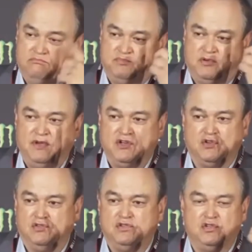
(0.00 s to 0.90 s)

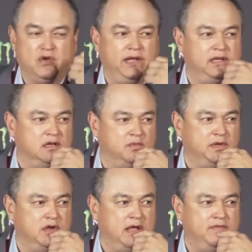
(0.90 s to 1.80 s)
professionals to train here. We
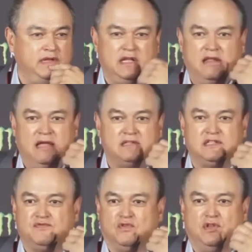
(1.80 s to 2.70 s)
don't have any
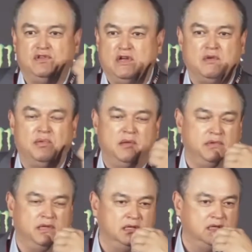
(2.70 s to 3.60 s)
classes for the general
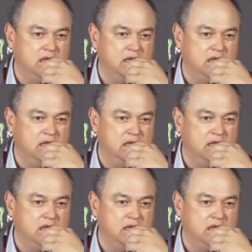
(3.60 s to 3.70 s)
public.